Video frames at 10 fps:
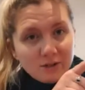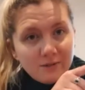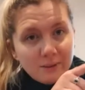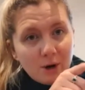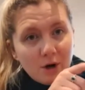of
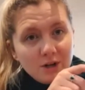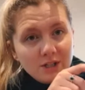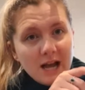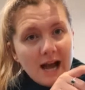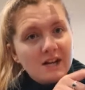the pot,
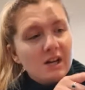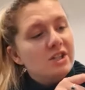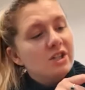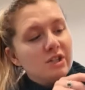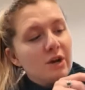and I
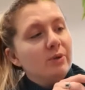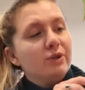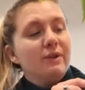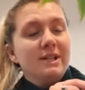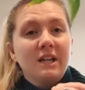just don't want to
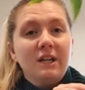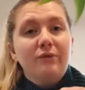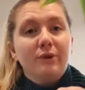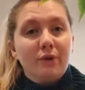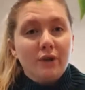risk any
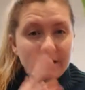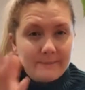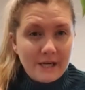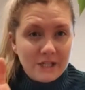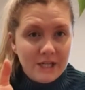root rot,
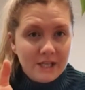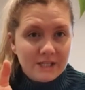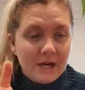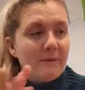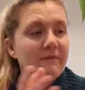especially at this
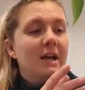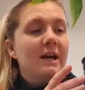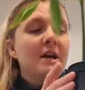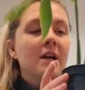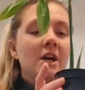time of year.
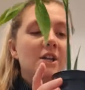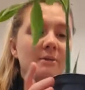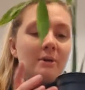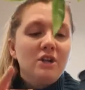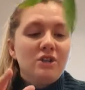So I'm
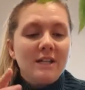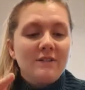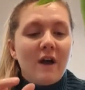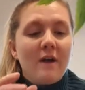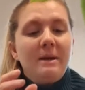going to
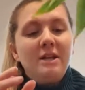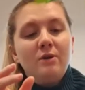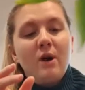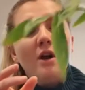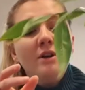transfer him
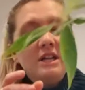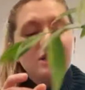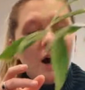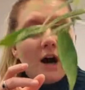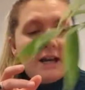into only a
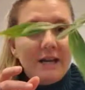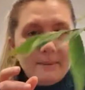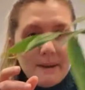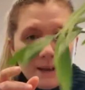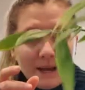tiny
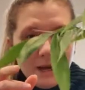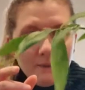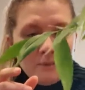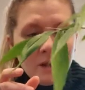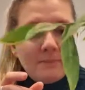bit bigger,
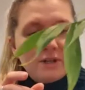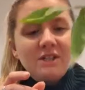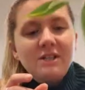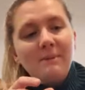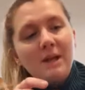but just
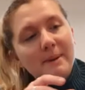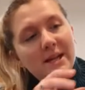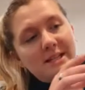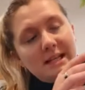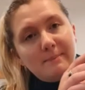something a bit
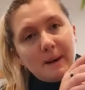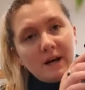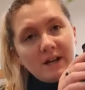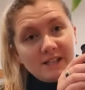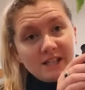deeper,
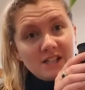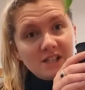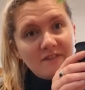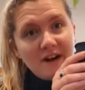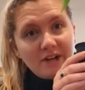as this is a
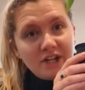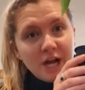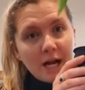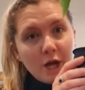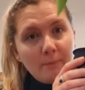very
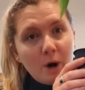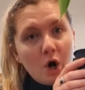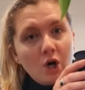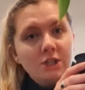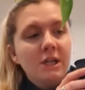shallow
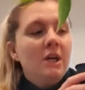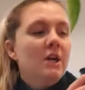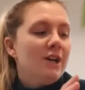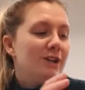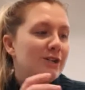pot.
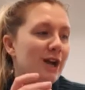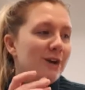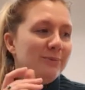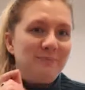So,